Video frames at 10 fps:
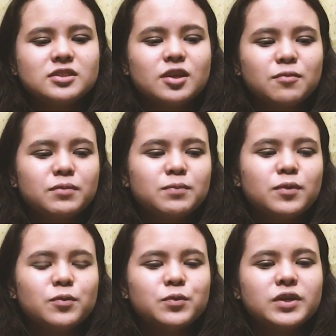some
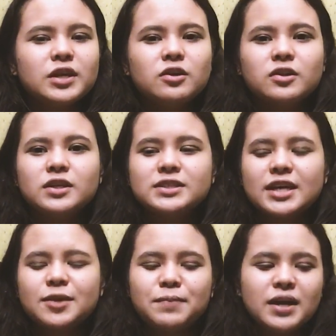people wouldn't
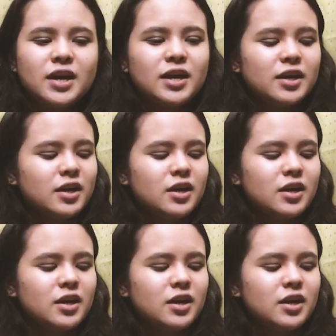understand na parang